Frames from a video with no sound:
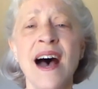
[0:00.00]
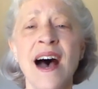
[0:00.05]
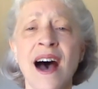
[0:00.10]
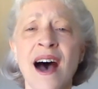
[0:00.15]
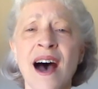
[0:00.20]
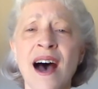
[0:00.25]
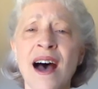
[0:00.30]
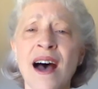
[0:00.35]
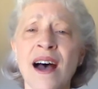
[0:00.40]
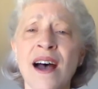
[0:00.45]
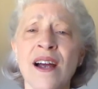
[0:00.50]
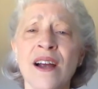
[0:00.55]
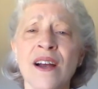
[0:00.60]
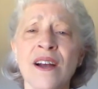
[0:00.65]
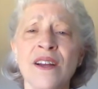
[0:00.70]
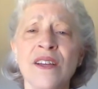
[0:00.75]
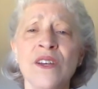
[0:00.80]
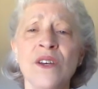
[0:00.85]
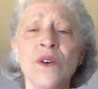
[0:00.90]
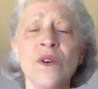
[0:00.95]
Are
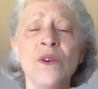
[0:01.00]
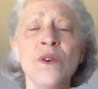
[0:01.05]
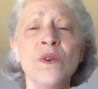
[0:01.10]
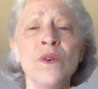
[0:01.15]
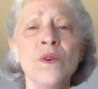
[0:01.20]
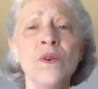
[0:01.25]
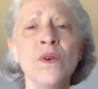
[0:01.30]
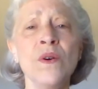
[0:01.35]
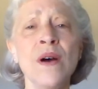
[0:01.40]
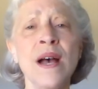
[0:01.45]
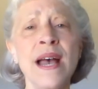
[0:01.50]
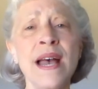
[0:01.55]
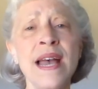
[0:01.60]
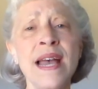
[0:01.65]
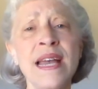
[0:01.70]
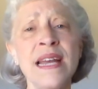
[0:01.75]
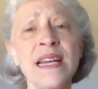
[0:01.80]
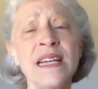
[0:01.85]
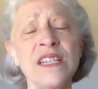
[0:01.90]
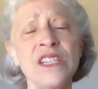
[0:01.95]
you
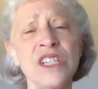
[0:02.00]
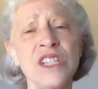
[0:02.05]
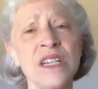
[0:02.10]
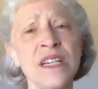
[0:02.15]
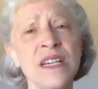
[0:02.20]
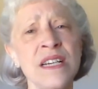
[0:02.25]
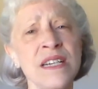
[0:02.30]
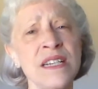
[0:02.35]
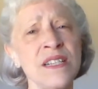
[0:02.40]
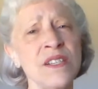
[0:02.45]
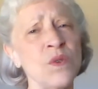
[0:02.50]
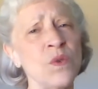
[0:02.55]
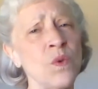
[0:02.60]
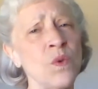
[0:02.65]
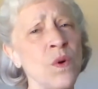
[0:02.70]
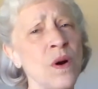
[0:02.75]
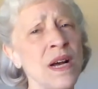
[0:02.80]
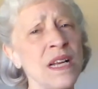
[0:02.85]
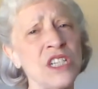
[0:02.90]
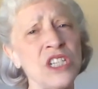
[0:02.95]
anxious?
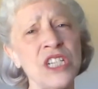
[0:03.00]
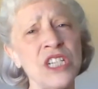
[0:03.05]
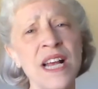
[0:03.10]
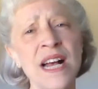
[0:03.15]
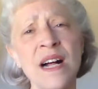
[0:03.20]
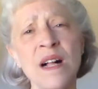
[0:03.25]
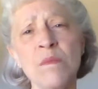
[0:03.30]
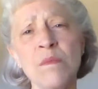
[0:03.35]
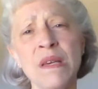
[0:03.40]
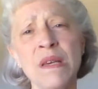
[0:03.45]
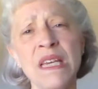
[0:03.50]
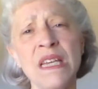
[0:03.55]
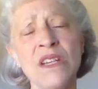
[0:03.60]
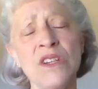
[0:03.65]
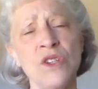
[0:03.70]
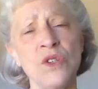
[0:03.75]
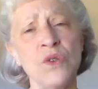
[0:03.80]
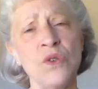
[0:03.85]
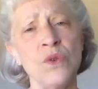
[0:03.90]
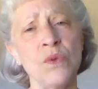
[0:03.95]
What shall be
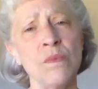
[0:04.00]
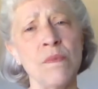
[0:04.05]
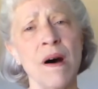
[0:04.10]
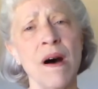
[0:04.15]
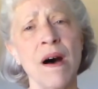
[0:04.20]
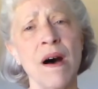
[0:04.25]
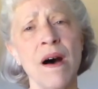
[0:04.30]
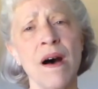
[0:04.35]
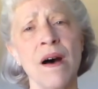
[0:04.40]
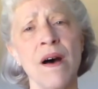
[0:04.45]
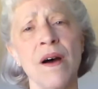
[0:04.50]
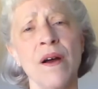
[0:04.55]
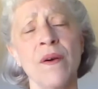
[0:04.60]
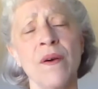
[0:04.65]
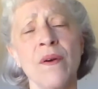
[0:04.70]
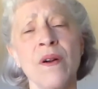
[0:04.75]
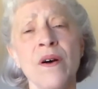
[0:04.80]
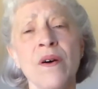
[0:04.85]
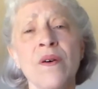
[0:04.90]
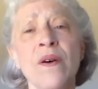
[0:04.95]

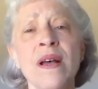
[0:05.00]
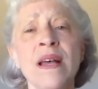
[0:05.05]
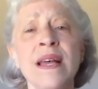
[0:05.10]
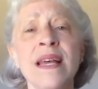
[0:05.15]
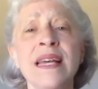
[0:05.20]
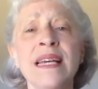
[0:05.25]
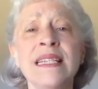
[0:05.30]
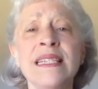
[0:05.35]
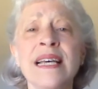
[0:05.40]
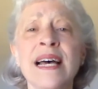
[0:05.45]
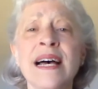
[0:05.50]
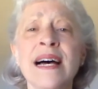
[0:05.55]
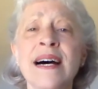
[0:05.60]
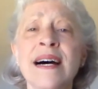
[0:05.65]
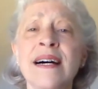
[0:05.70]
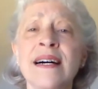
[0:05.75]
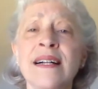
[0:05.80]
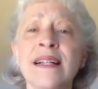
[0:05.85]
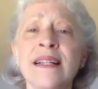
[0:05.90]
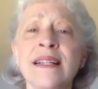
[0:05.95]
tomorrow?
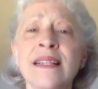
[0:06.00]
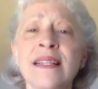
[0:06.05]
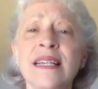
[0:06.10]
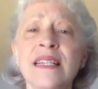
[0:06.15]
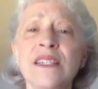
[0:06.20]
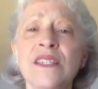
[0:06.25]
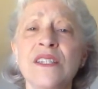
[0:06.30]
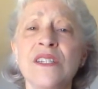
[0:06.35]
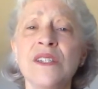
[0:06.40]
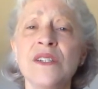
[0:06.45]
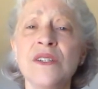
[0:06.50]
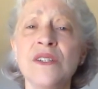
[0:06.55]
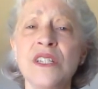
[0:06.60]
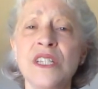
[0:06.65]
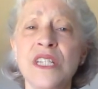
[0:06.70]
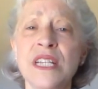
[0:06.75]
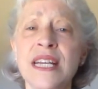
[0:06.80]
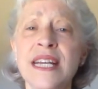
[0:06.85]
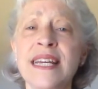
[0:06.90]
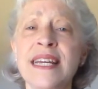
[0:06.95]
Tell it to
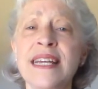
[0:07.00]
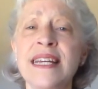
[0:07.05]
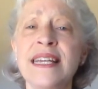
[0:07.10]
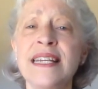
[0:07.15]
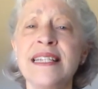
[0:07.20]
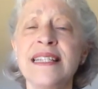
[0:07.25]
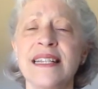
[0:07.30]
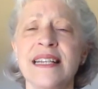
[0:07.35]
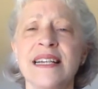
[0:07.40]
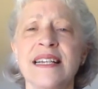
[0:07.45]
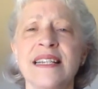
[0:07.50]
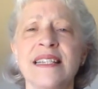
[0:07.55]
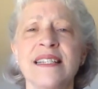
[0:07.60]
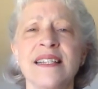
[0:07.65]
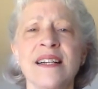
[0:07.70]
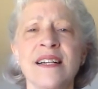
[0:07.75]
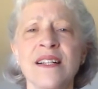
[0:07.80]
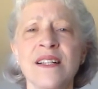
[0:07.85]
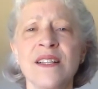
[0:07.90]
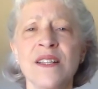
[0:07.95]
Jesus
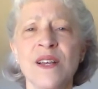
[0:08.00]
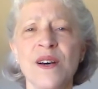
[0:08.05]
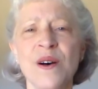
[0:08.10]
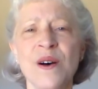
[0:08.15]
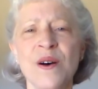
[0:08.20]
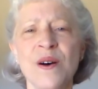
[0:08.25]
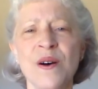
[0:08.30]
alone.